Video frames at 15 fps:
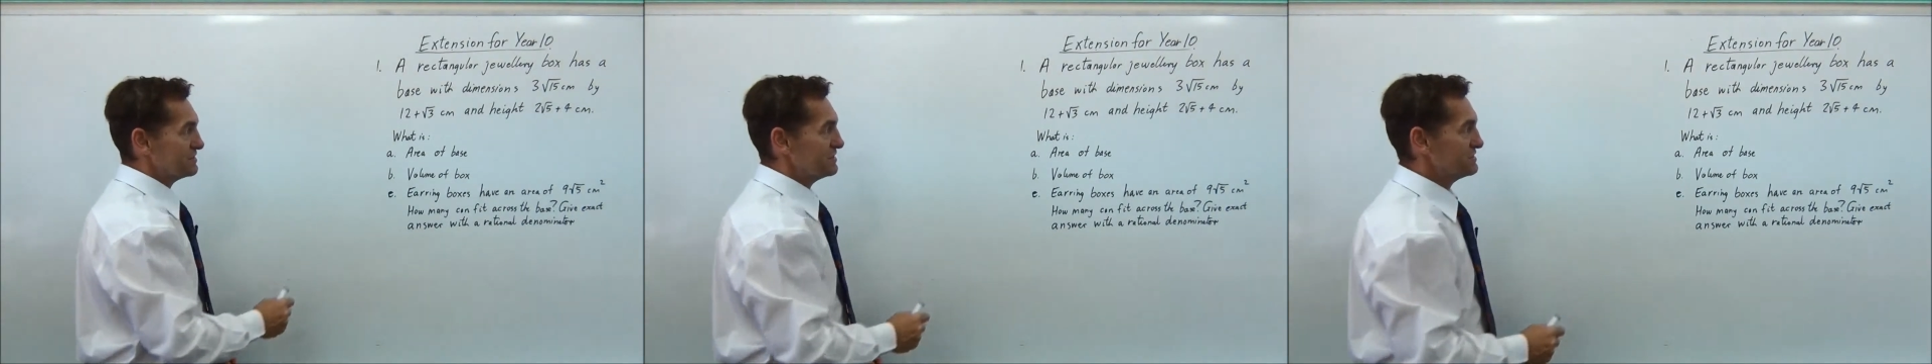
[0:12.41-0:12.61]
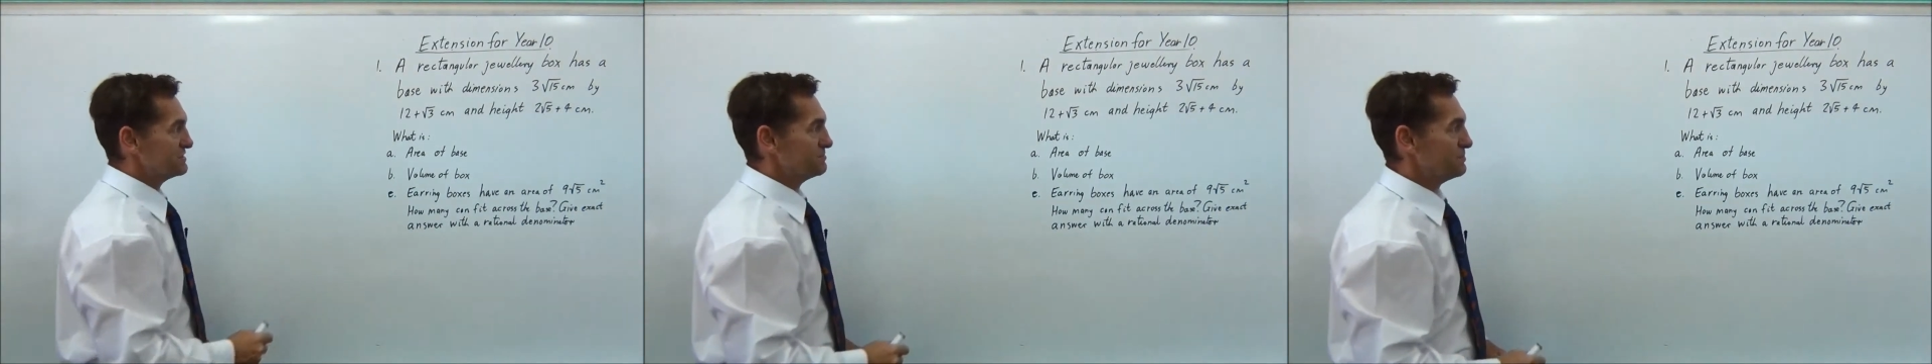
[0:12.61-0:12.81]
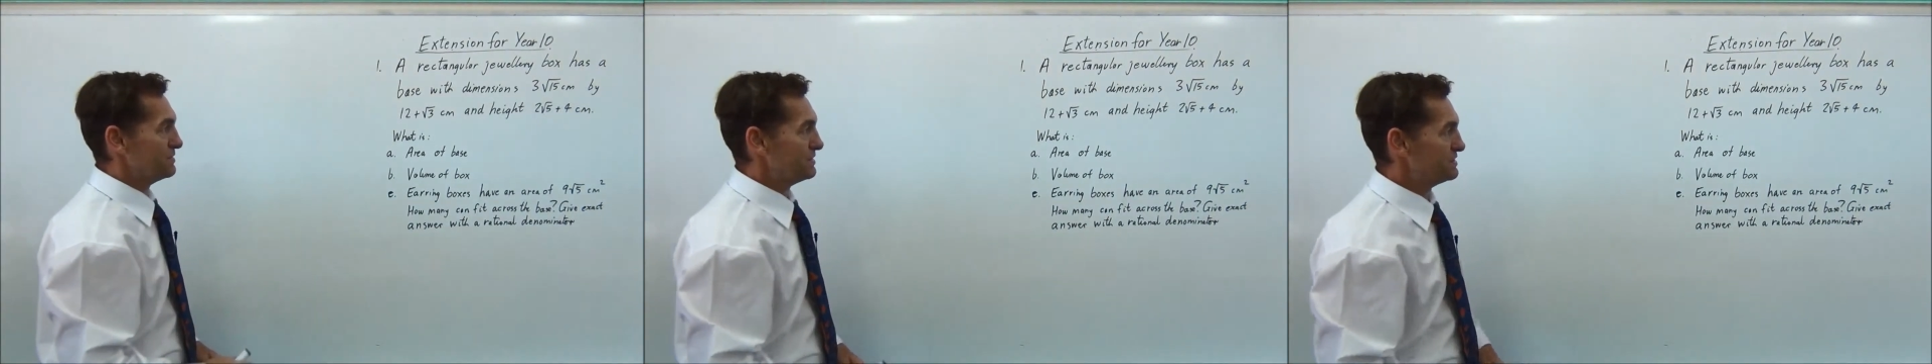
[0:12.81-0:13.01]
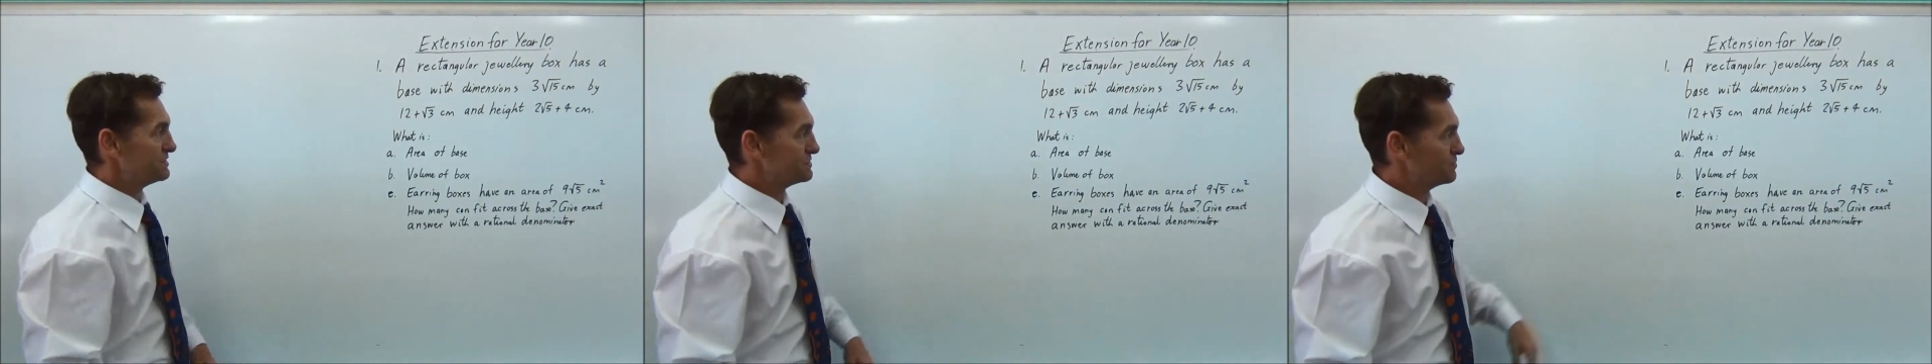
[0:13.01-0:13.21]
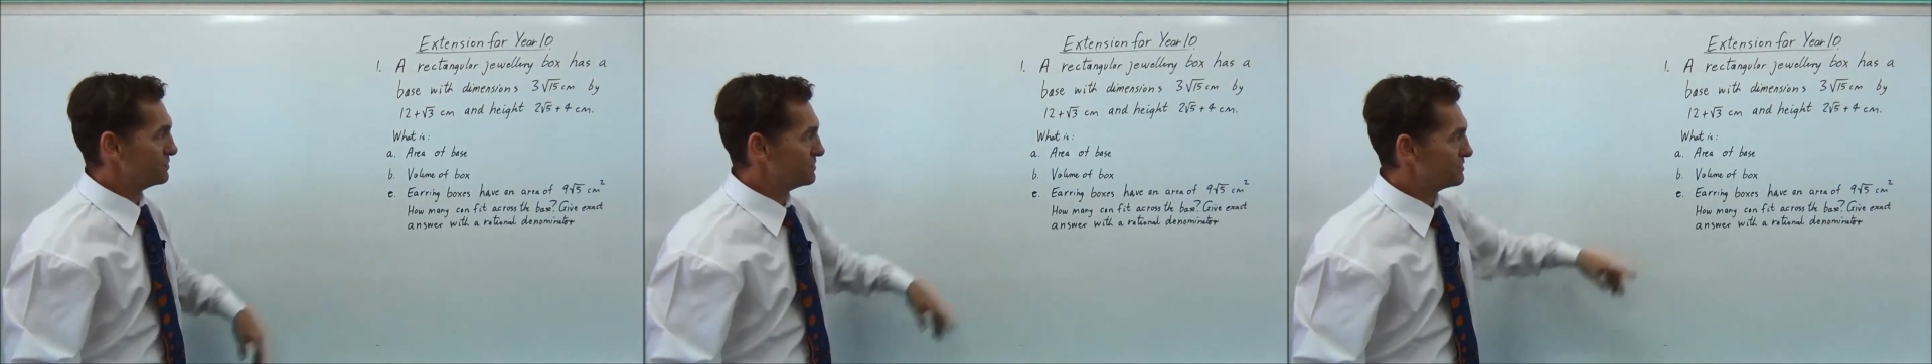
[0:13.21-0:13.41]
has a
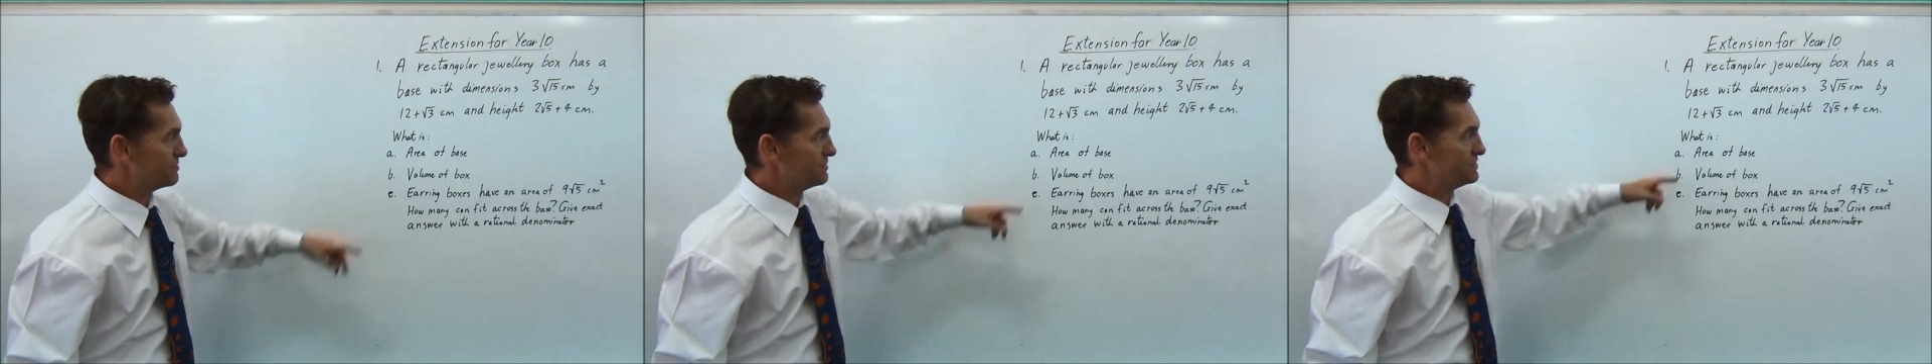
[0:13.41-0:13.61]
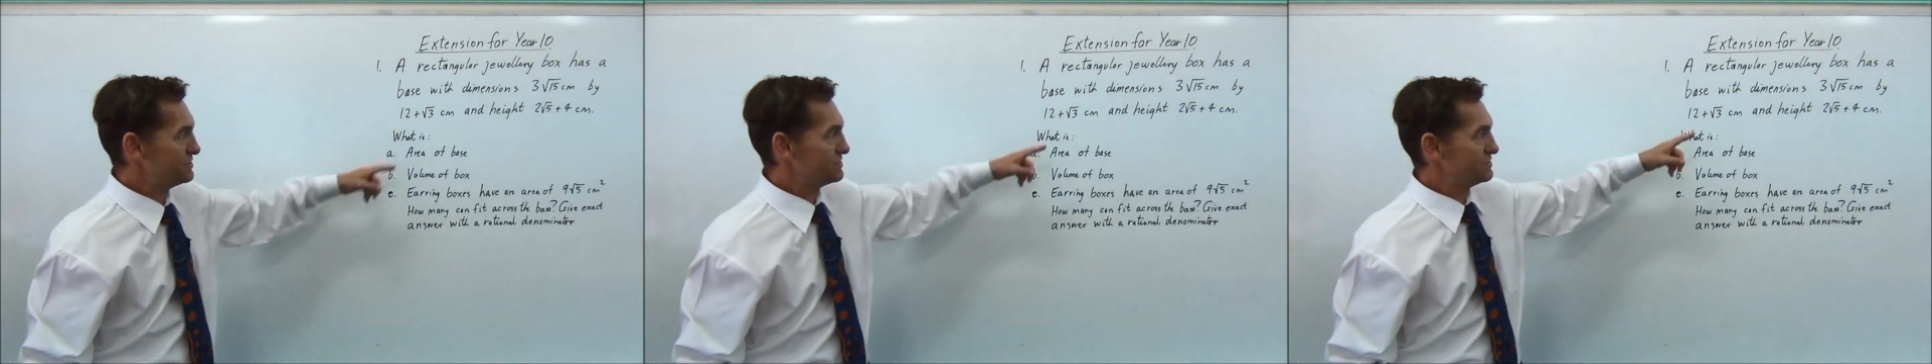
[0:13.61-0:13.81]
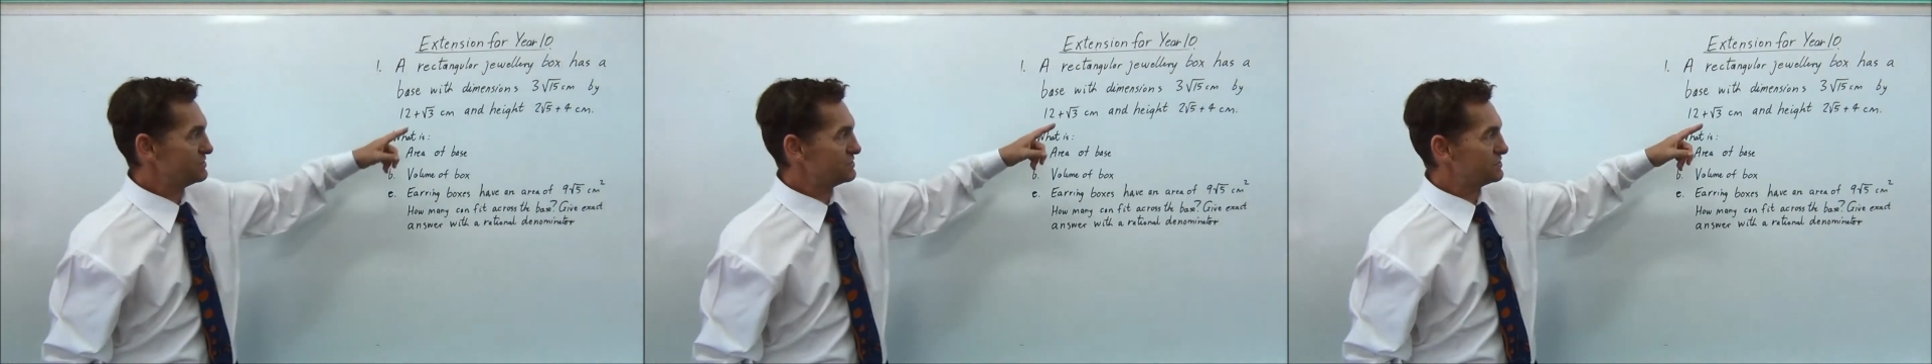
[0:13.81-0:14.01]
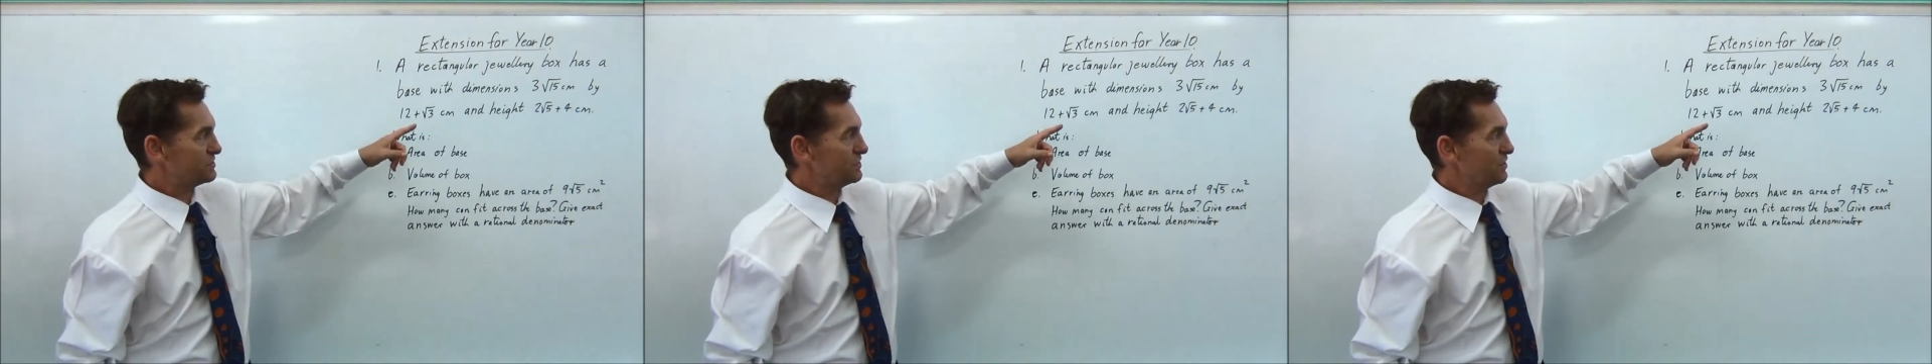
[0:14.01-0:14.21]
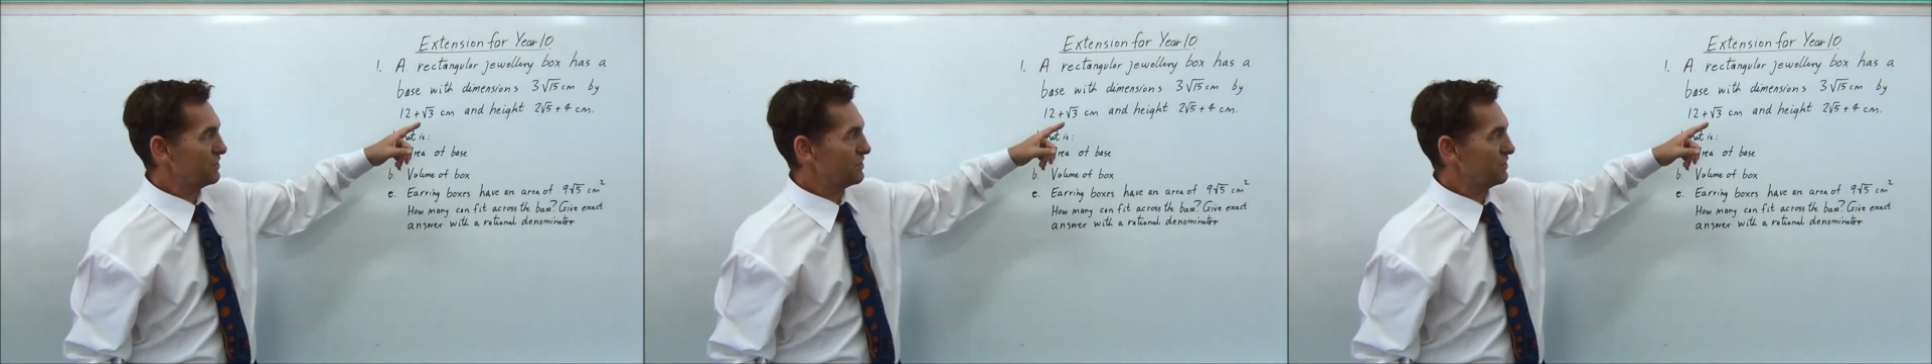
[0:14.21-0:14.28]
base with dimensions